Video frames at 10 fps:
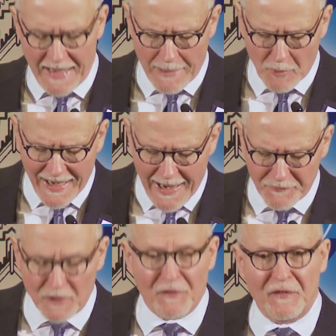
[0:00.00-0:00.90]
And we
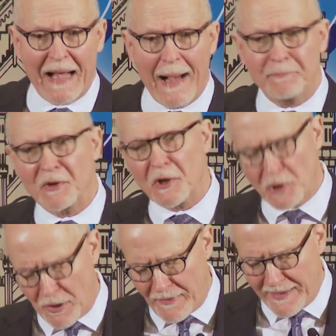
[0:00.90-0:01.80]
have to stop
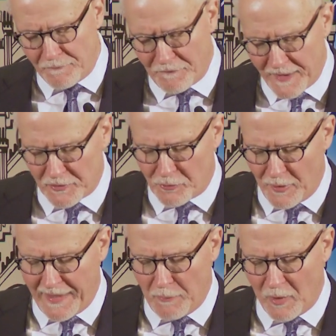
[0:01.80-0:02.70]
declaring
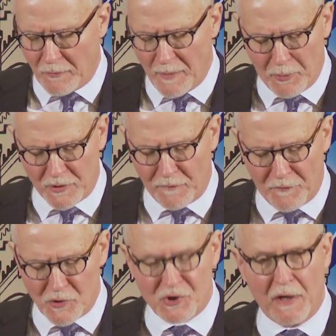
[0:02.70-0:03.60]
victory when we put the
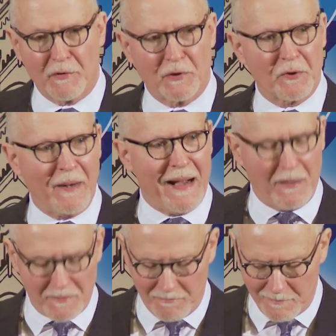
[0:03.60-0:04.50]
first shovel in the
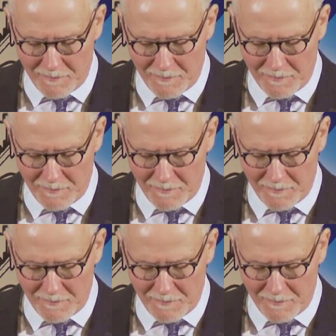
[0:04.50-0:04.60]
ground.